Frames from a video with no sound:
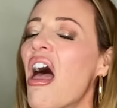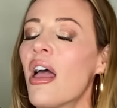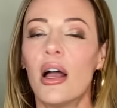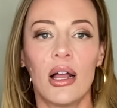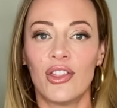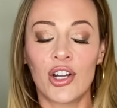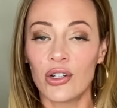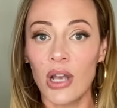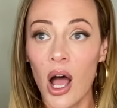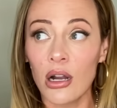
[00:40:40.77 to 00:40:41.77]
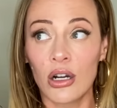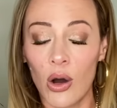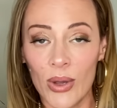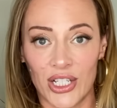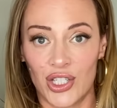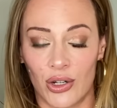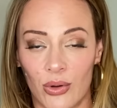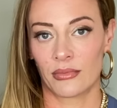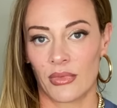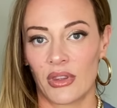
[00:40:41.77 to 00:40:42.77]
ah. they're not going to.
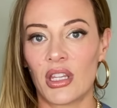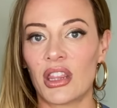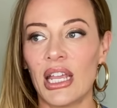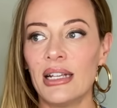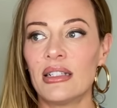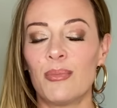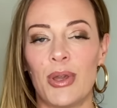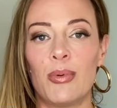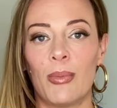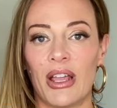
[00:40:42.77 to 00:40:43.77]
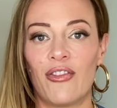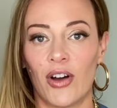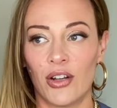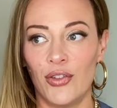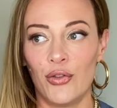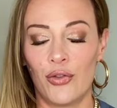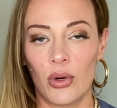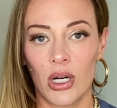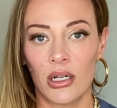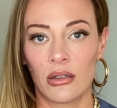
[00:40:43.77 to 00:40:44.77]
The things that people make fun of you
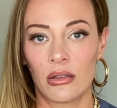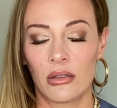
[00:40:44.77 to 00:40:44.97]
for,